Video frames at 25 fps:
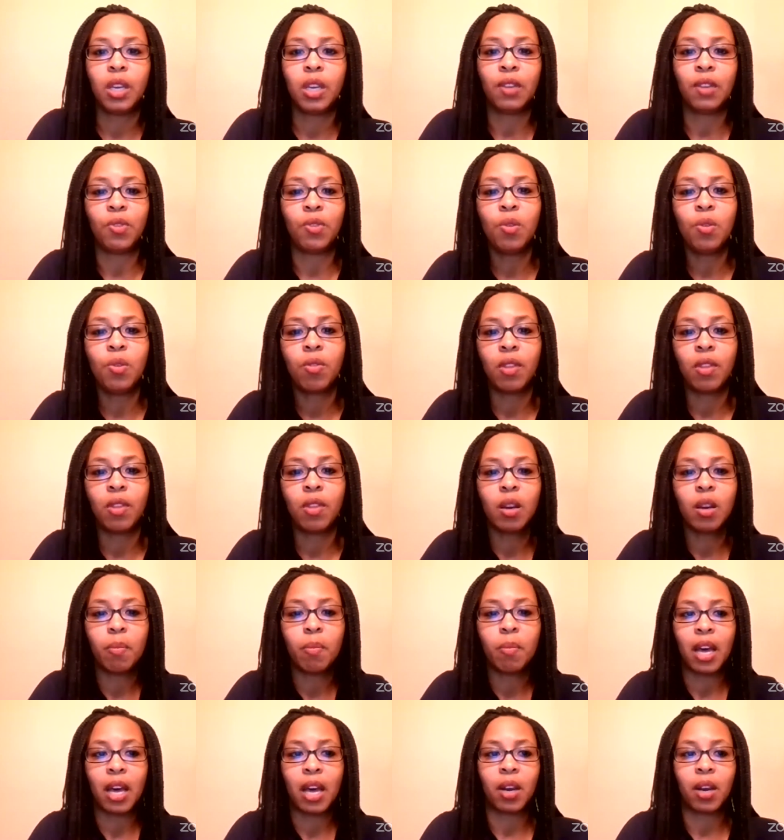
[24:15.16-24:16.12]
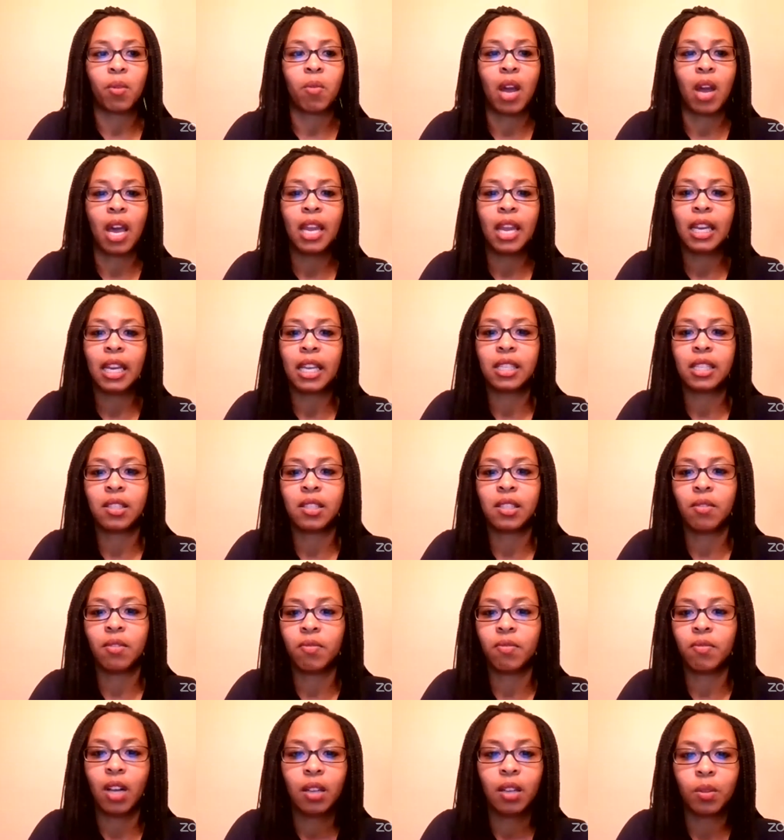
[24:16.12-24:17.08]
If you think about it, writing is
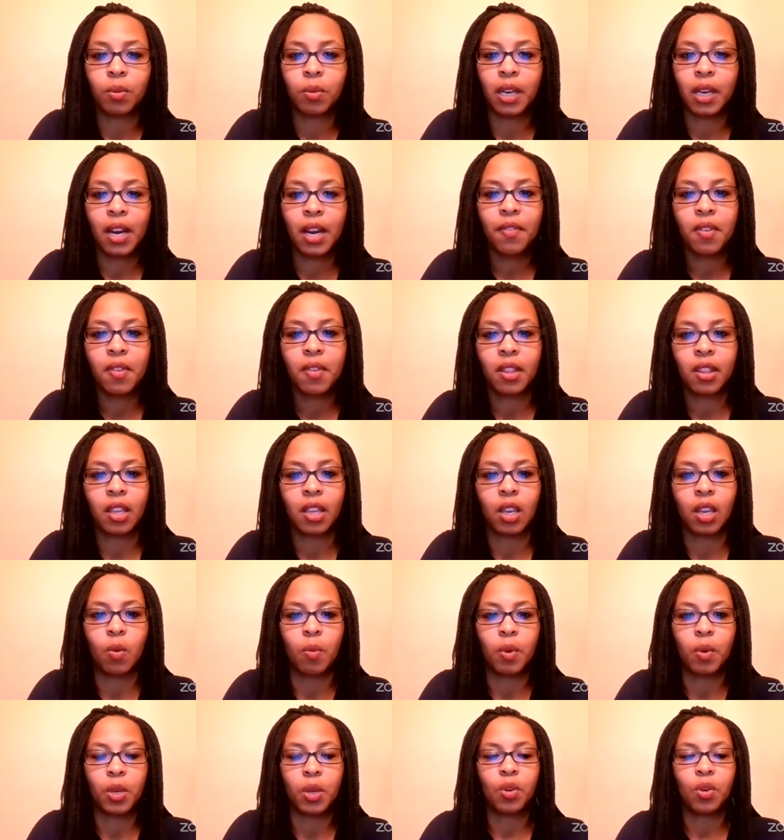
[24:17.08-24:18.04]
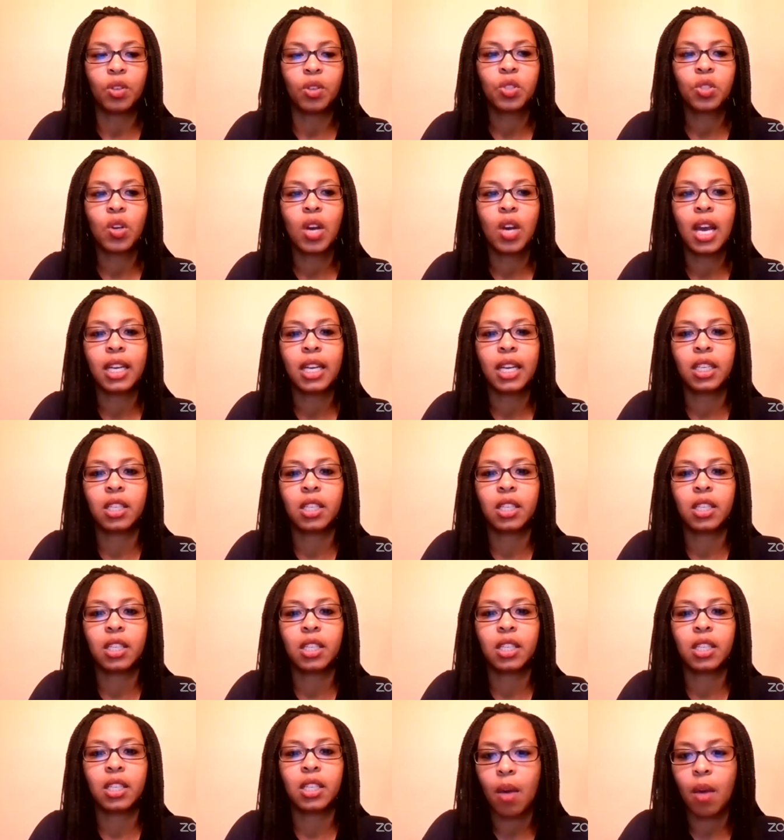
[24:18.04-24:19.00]
involved with everything. When you're trying to
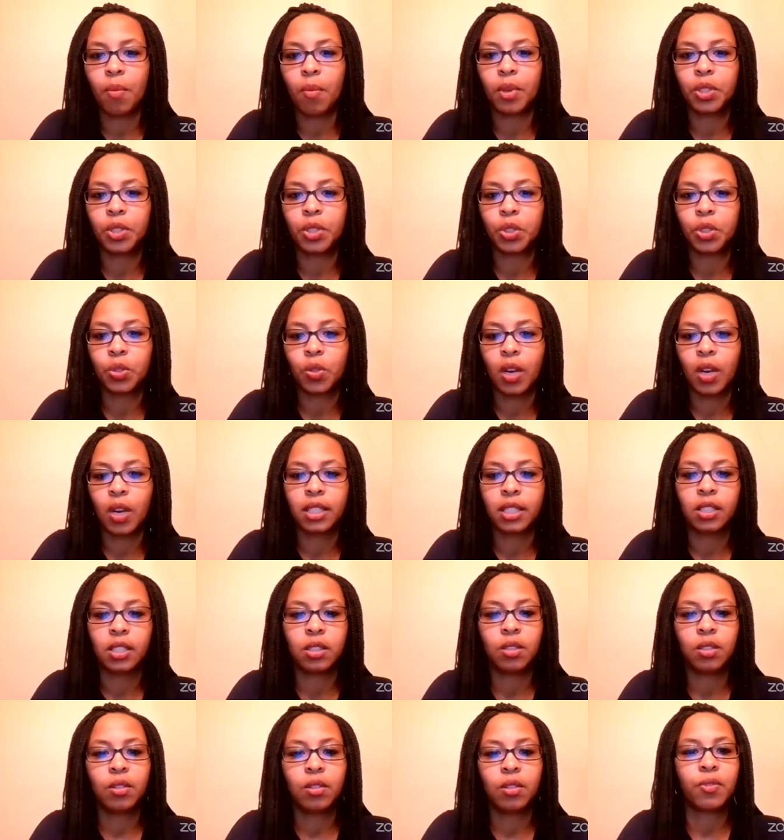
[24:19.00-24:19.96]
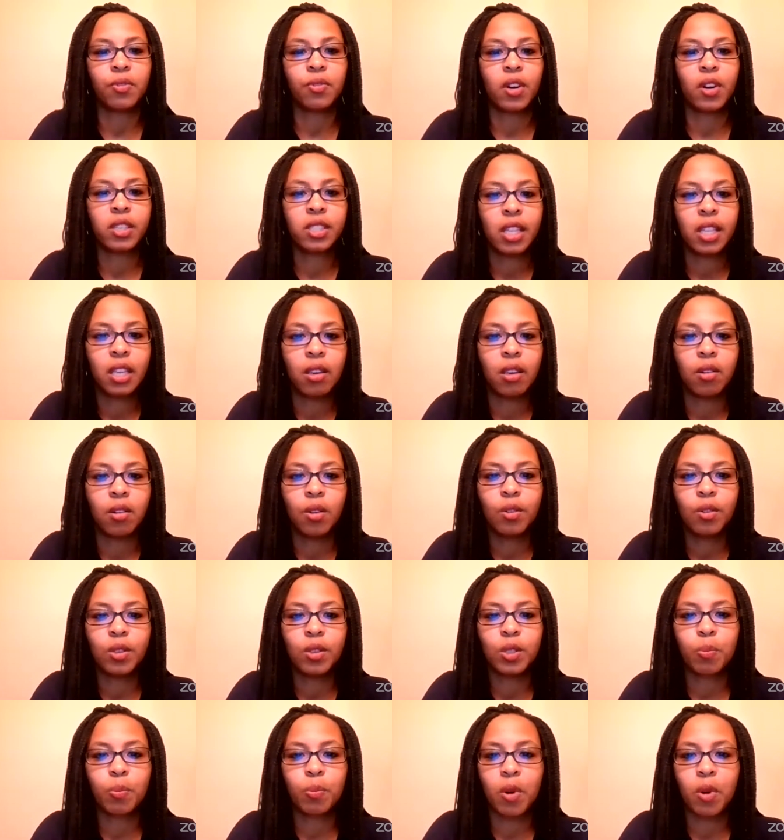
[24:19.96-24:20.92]
decide what you're trying to do, the first thing you do
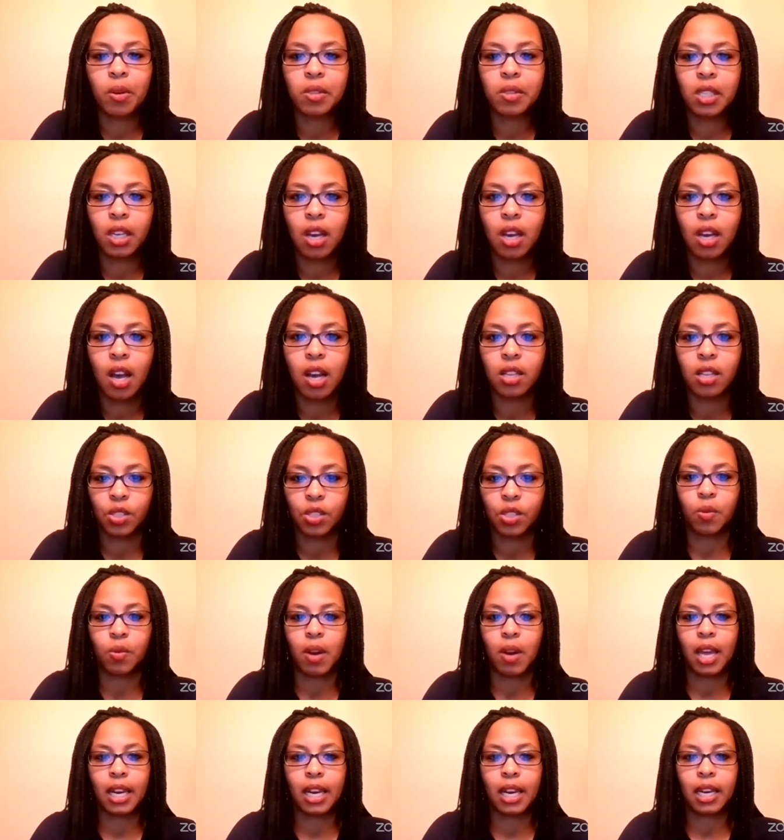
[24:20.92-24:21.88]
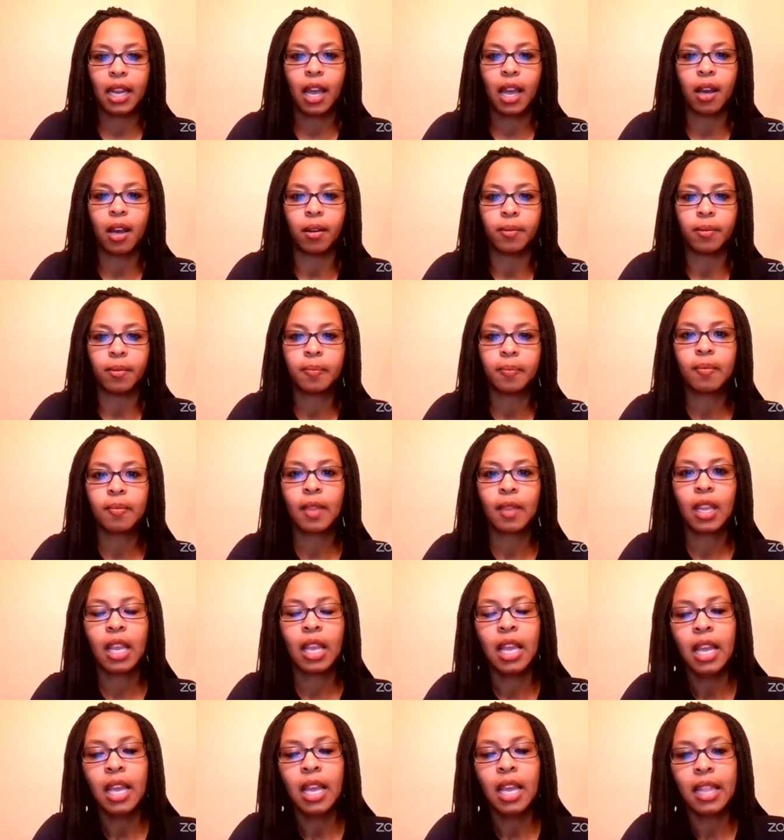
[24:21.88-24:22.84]
is pros and cons. You write it down.
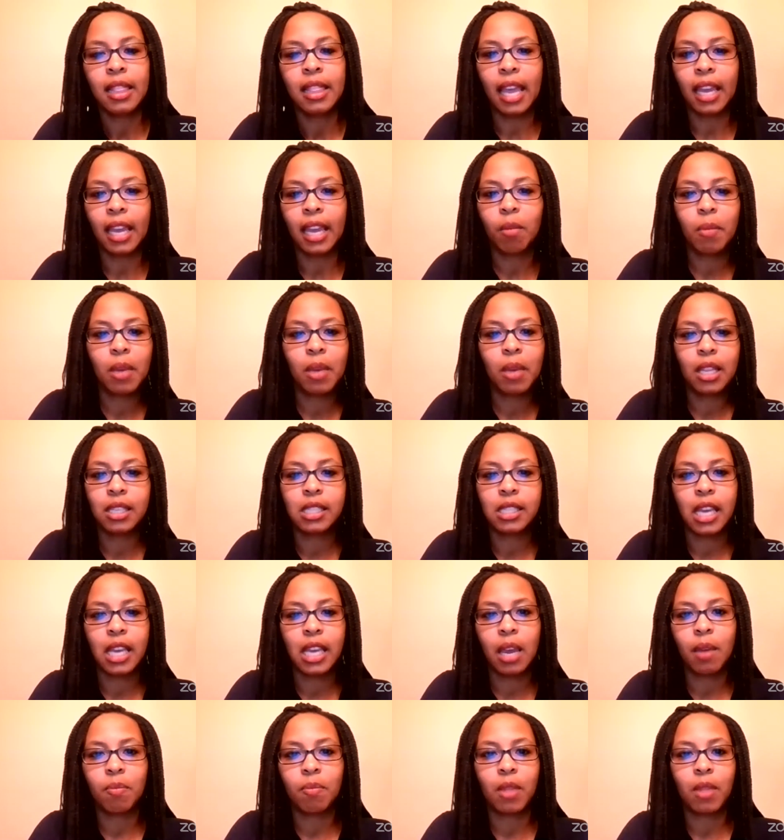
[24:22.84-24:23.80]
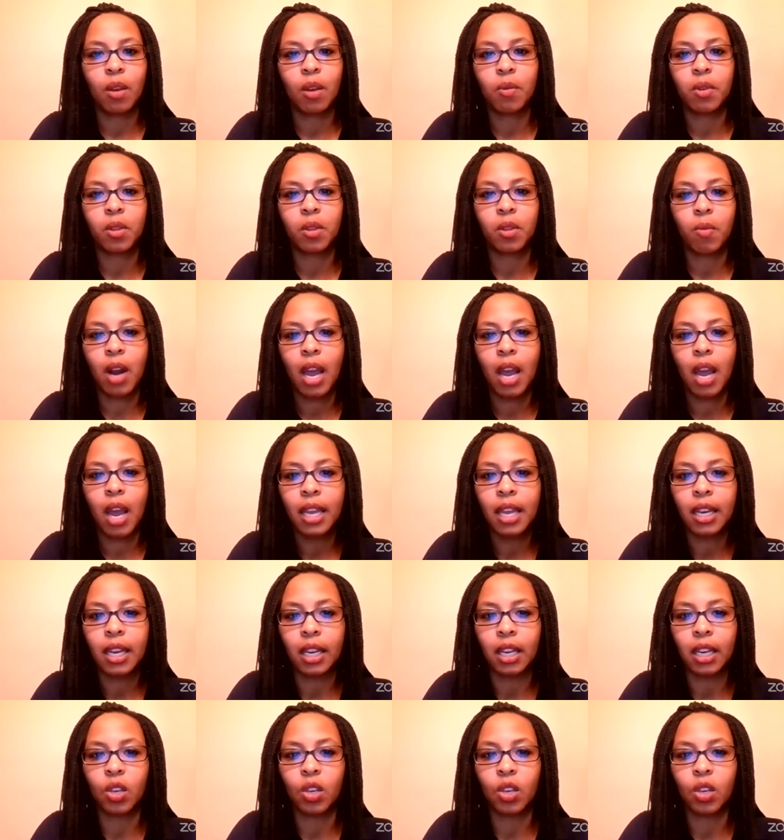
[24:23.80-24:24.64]
That can be the same thing with writing.